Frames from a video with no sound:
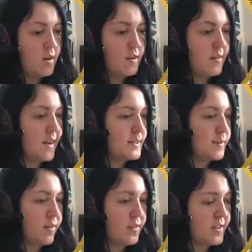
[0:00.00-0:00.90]
Next, we've
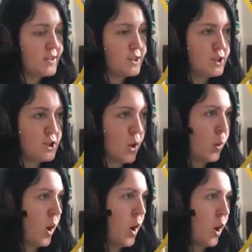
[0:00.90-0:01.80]
got the
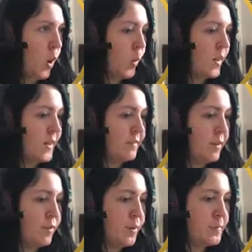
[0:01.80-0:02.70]
Soho living
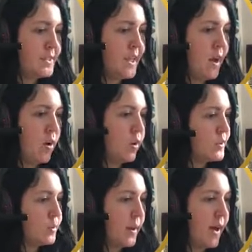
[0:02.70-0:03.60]
room set.
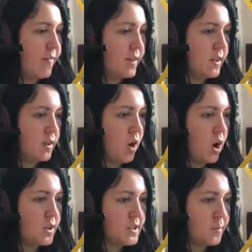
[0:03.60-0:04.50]
Also, oh, we have a little
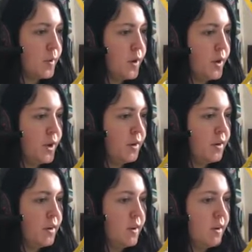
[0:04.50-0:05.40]
ottoman
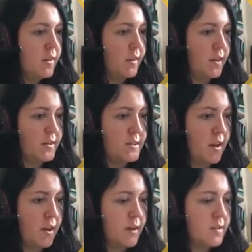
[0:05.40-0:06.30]
that is
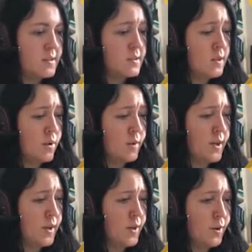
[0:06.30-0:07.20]
so
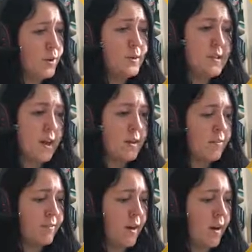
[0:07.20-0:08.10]
cute. I love
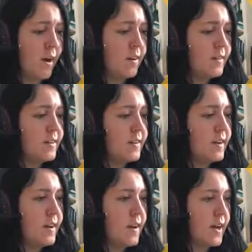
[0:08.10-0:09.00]
that.
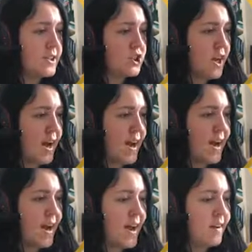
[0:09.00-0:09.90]
A
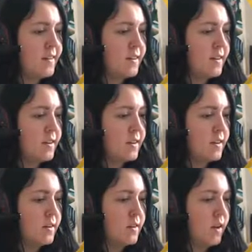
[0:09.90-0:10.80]
chair,
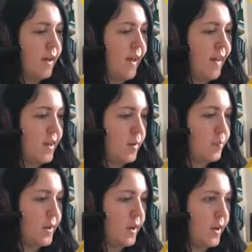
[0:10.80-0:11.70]
a
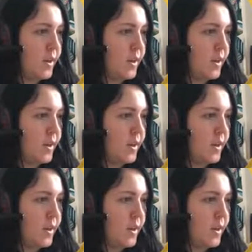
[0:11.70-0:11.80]
bigger